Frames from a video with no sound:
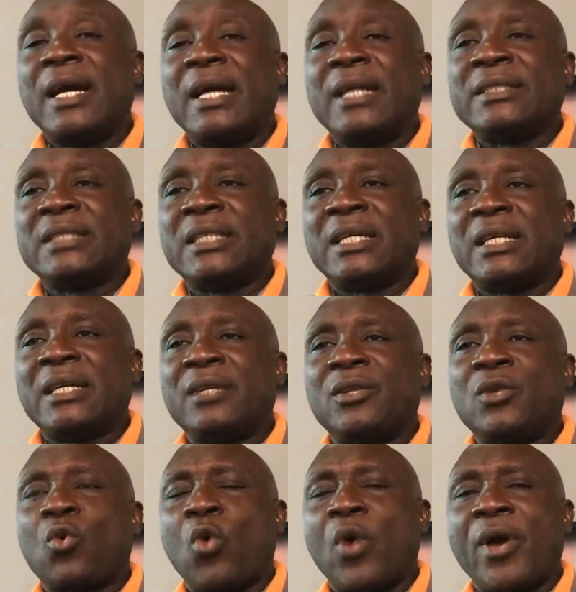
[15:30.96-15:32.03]
and
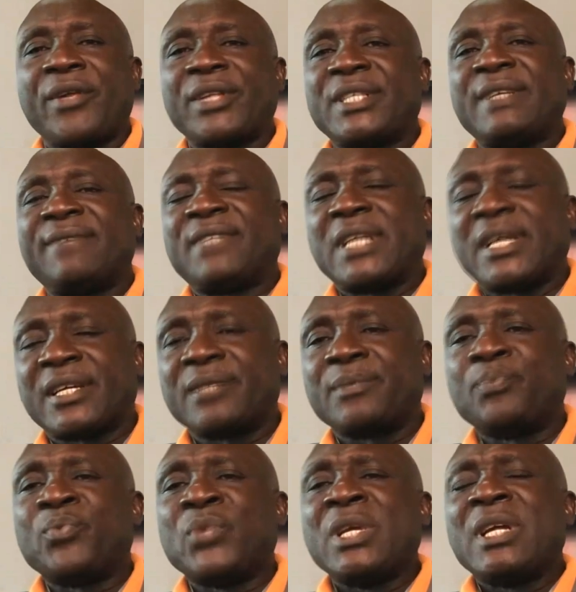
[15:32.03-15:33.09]
the queries they've taken.
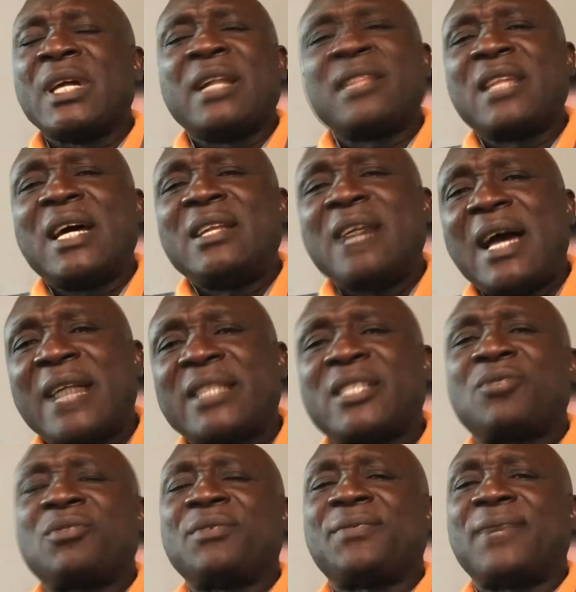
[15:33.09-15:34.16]
And that
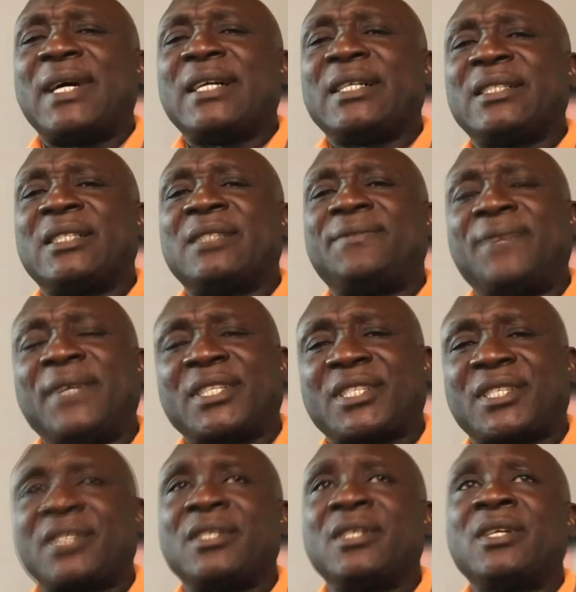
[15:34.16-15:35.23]
adds to the fact that
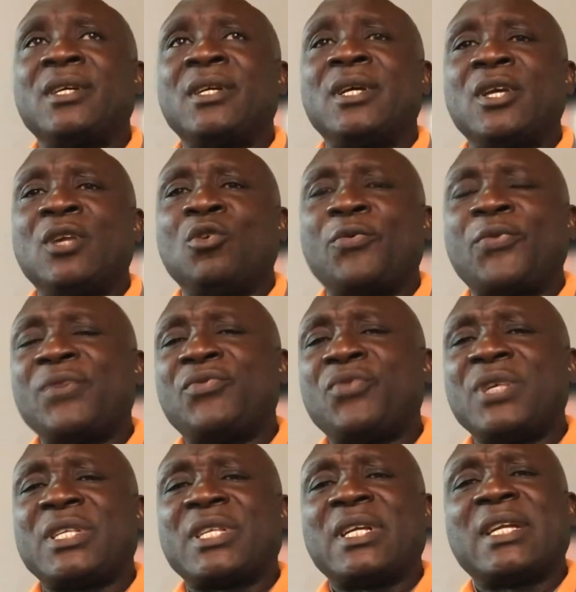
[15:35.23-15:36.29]
first, you know,
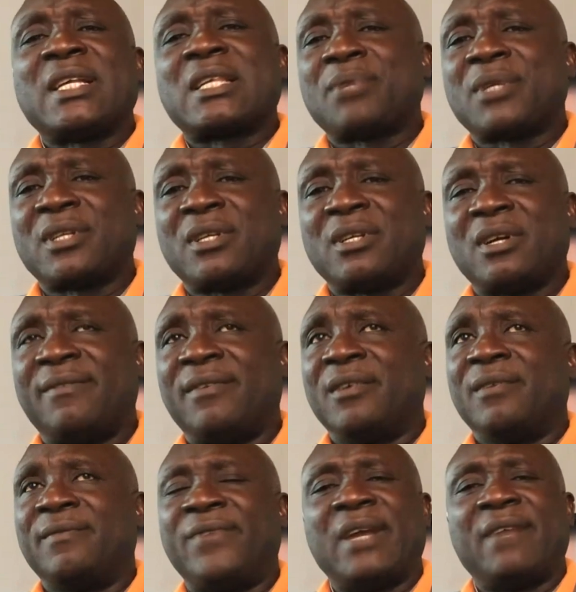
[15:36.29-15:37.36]
Fintry is an exceptional
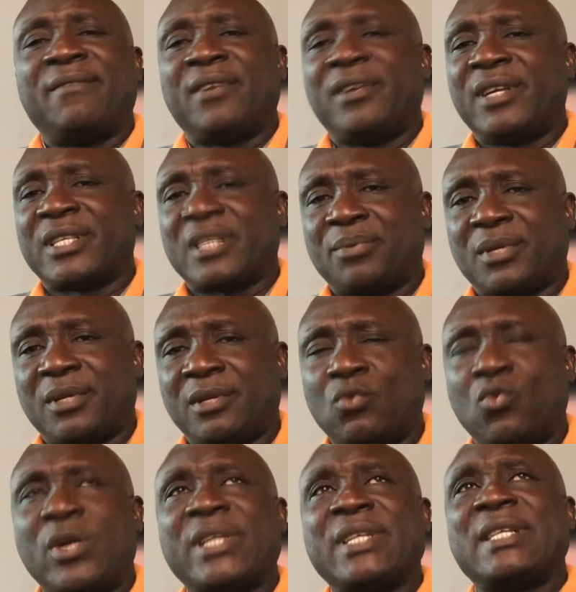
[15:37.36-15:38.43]
governor, very, very exceptional.
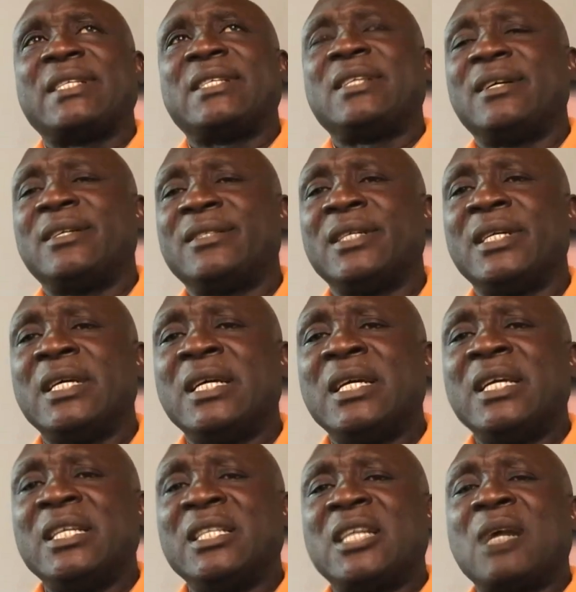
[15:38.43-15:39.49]
What he has done
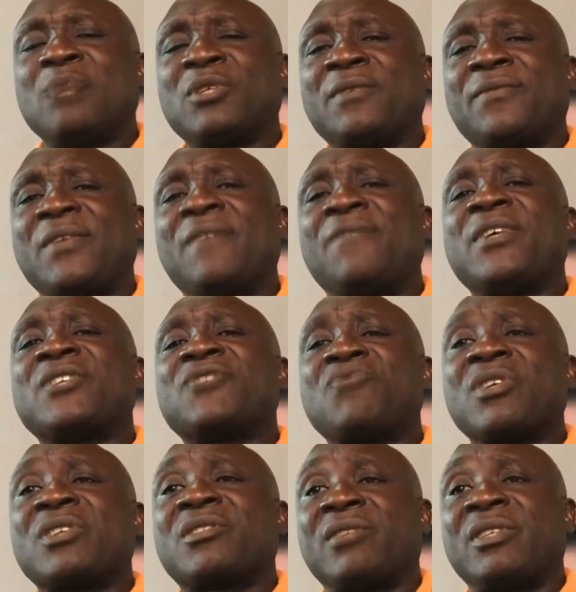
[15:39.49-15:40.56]
in terms of
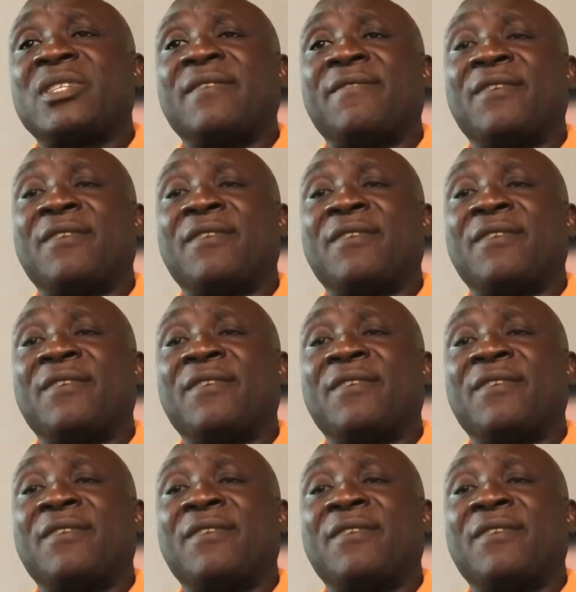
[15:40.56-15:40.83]
infrastructural